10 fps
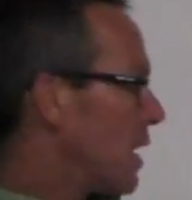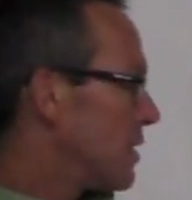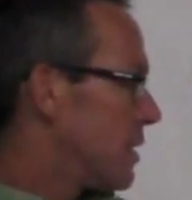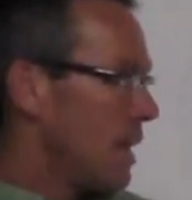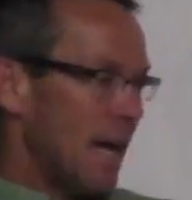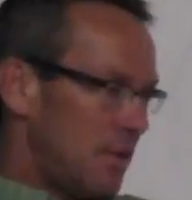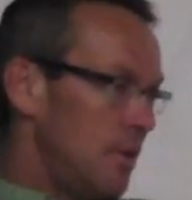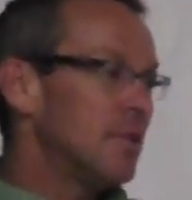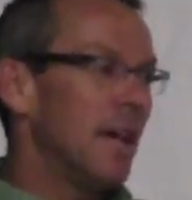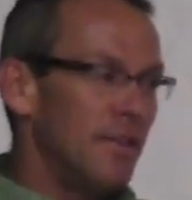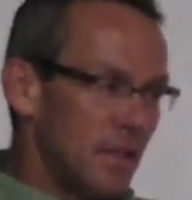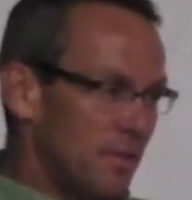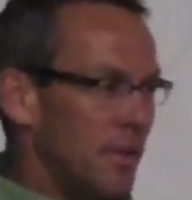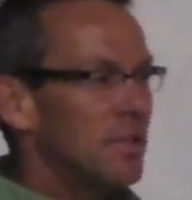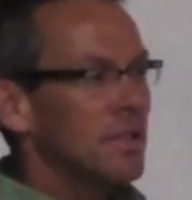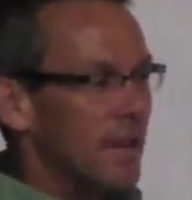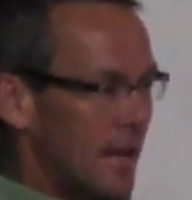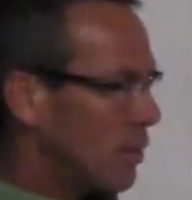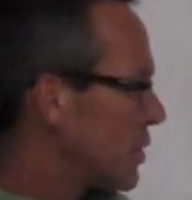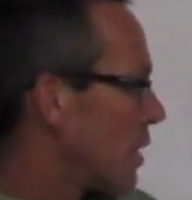Because, as you said, this vicious
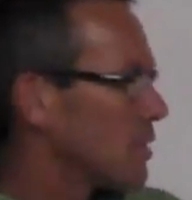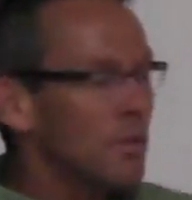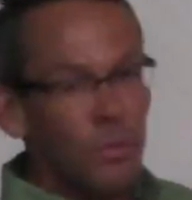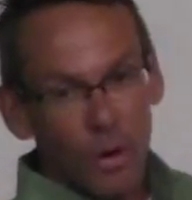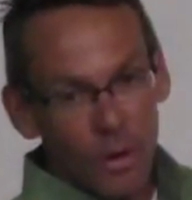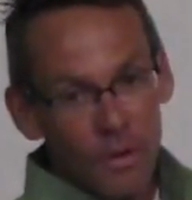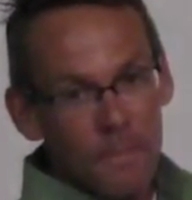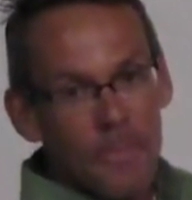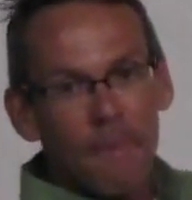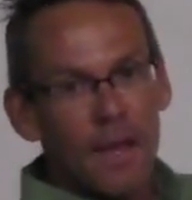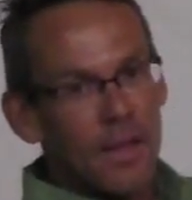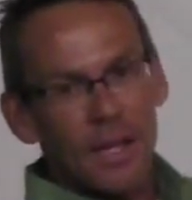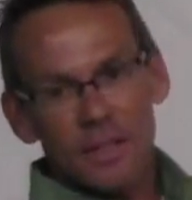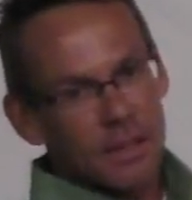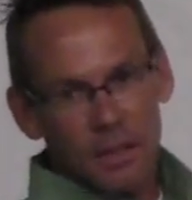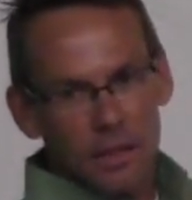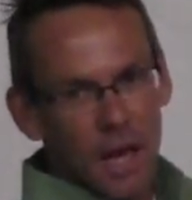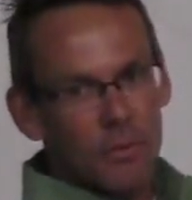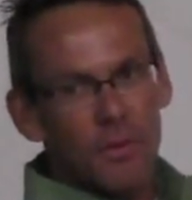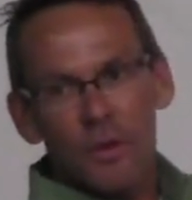cycle starts to roll, and then it's
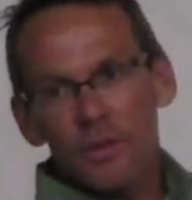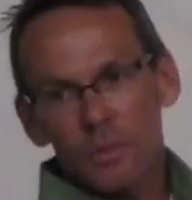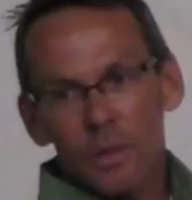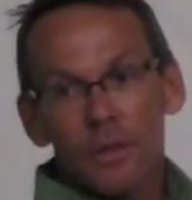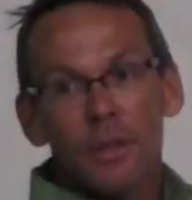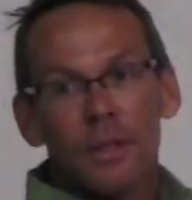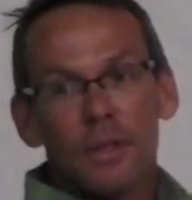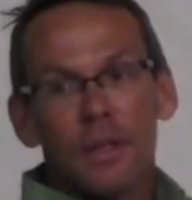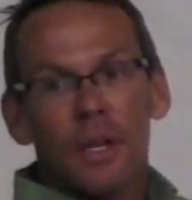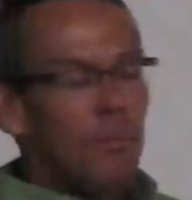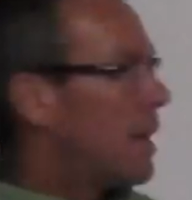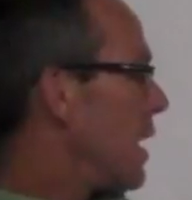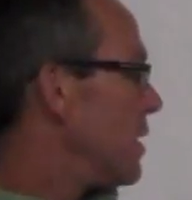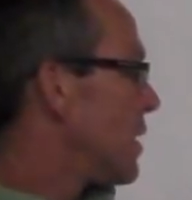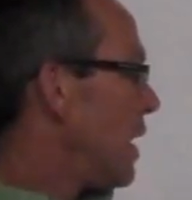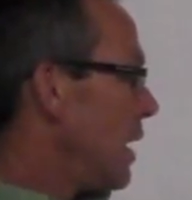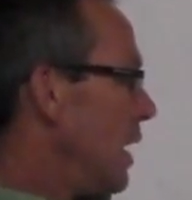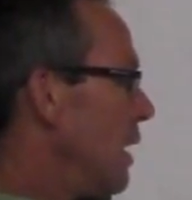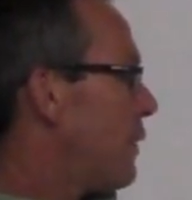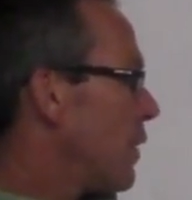non-reversible. Because
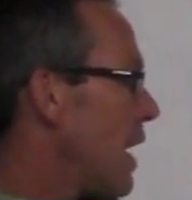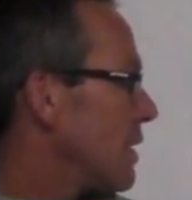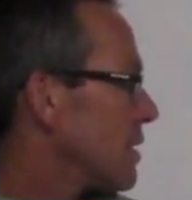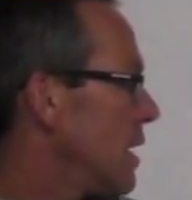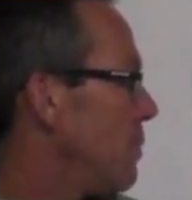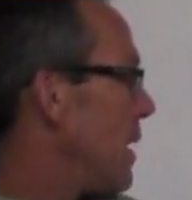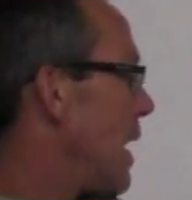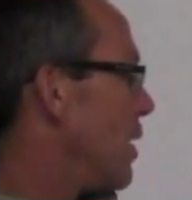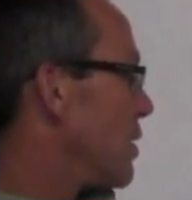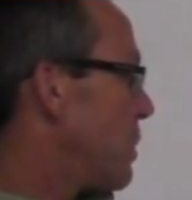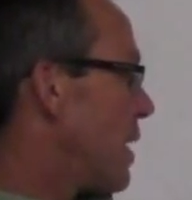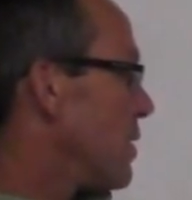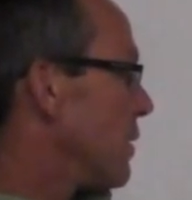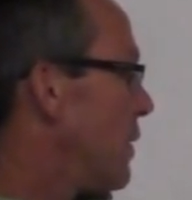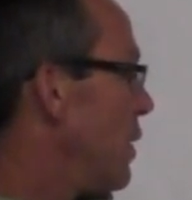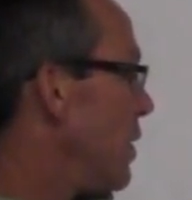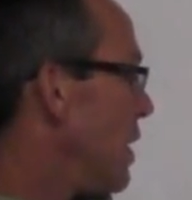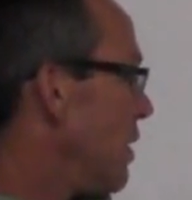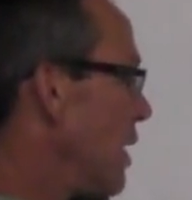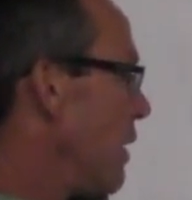if you're not sleeping, I know it's because of food,
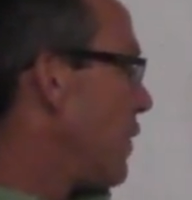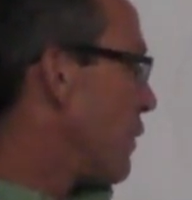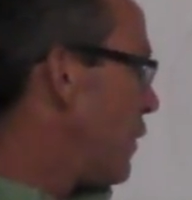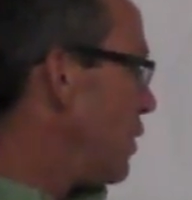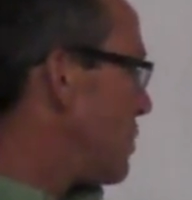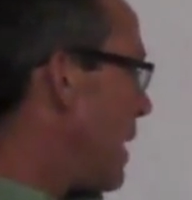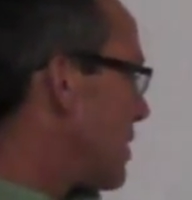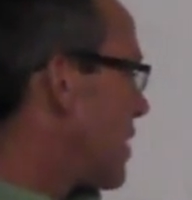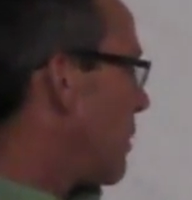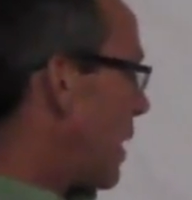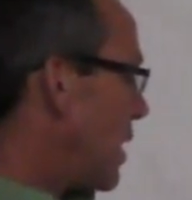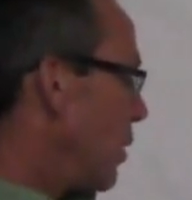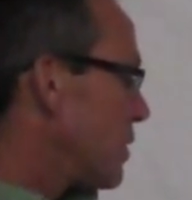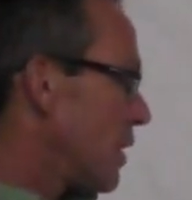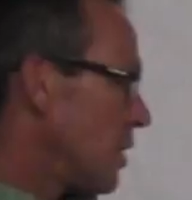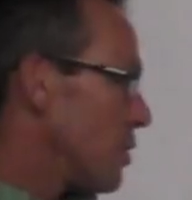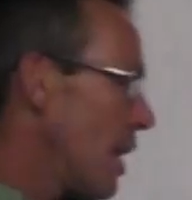and if your food's messed up, I know it's going to